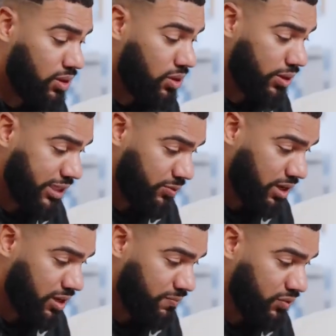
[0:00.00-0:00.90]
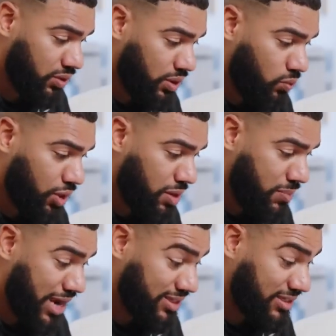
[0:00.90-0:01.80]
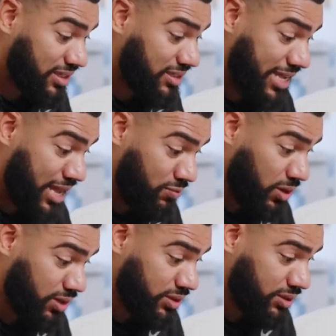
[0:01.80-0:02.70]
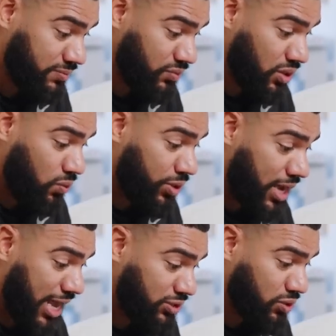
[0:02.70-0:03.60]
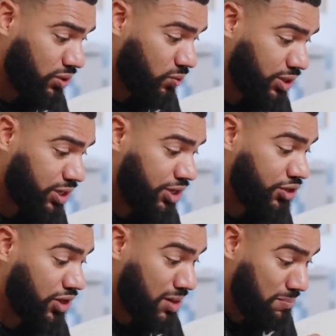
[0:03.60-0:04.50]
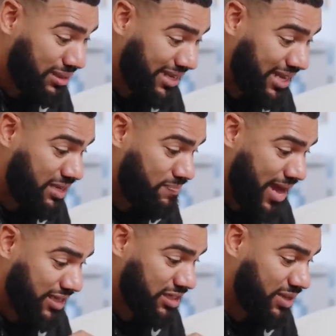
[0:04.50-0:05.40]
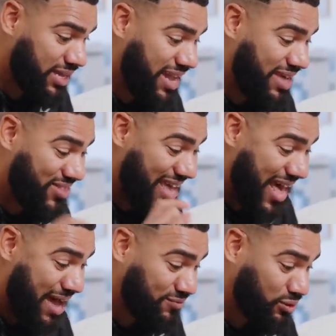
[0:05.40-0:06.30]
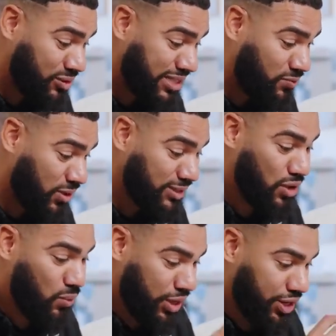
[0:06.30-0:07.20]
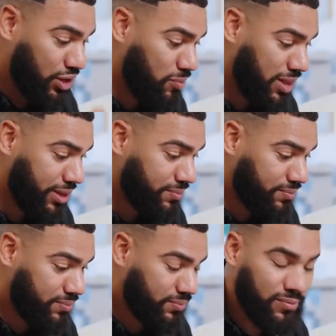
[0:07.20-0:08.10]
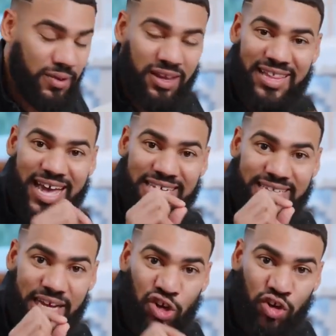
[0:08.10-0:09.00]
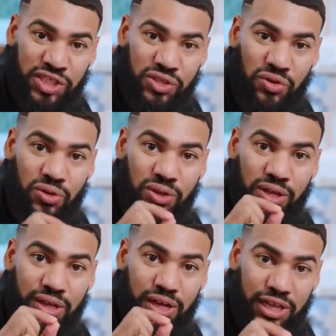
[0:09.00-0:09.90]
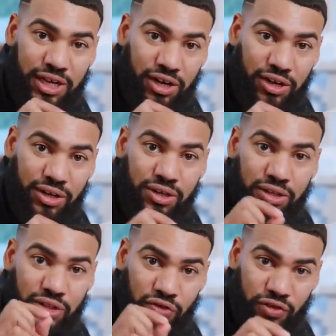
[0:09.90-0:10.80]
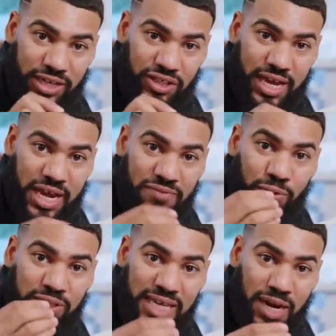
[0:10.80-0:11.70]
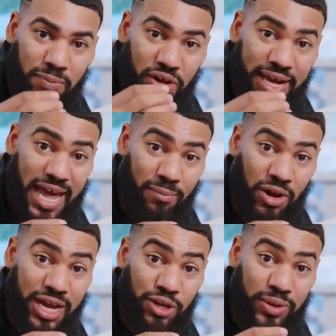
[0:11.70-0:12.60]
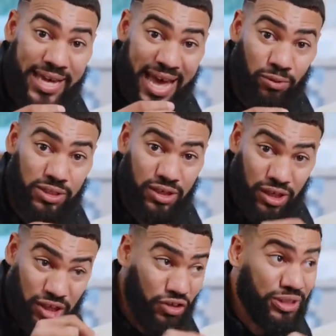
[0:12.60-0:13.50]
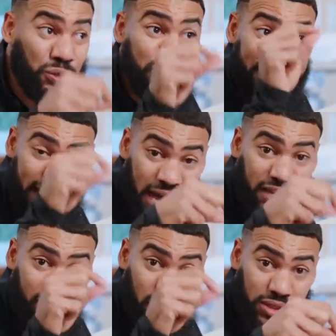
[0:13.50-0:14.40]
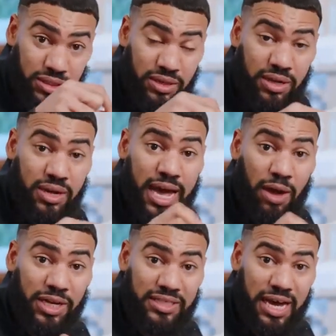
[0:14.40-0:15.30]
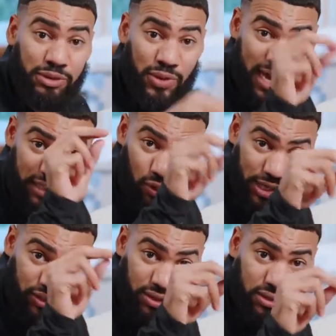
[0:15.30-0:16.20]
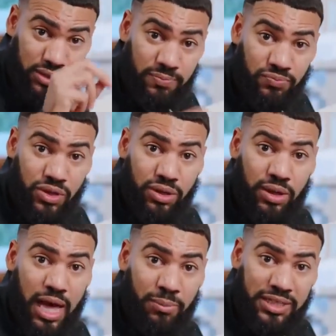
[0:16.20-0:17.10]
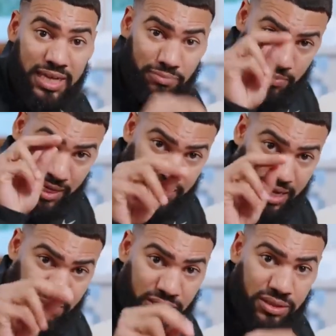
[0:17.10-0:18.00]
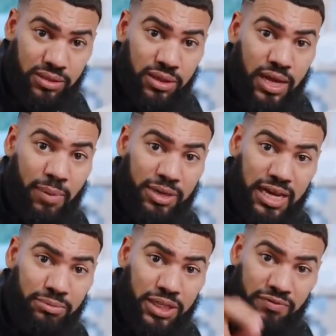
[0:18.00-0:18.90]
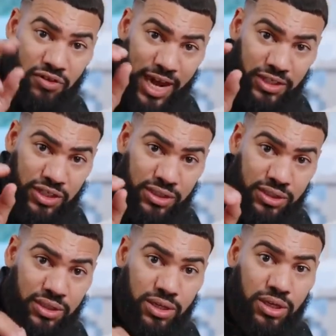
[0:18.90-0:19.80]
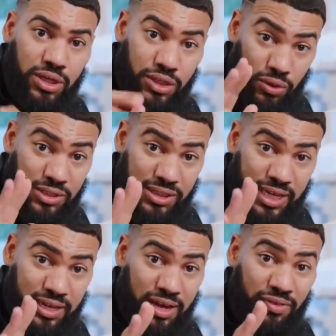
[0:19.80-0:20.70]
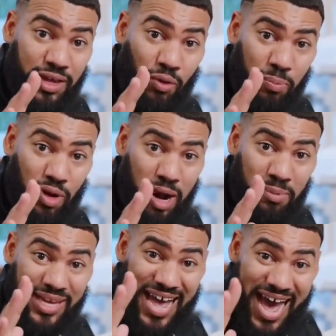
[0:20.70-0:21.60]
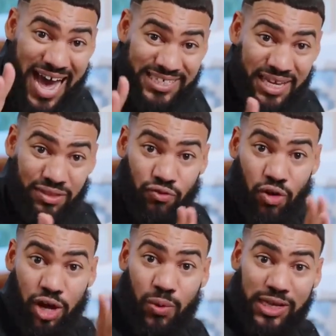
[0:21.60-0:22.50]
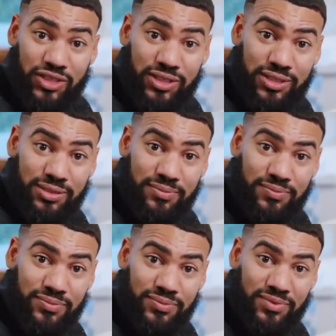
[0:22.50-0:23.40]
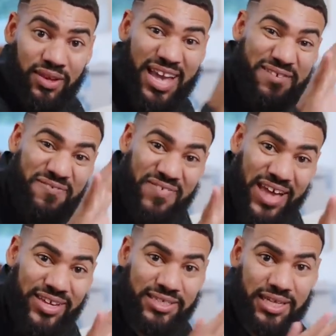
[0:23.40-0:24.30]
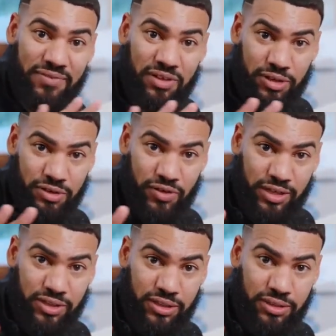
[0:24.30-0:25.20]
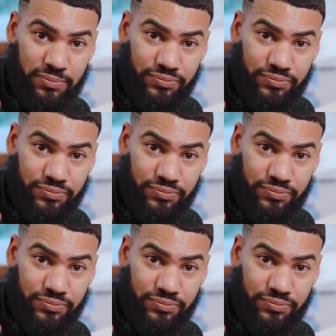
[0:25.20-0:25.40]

Okay, sweetheart, we're going to practice 10 words. When I show the word, you're going to blend it back to me. And then after those 10 words, we're going to go play. That is a crystal clear direction. And if you set up your camera and you count, literally do tally marks, how many times you ask questions, how many times you make statements, how many times you give directions, you'll see that you are probably asking the wrong questions and failing to give clear directions.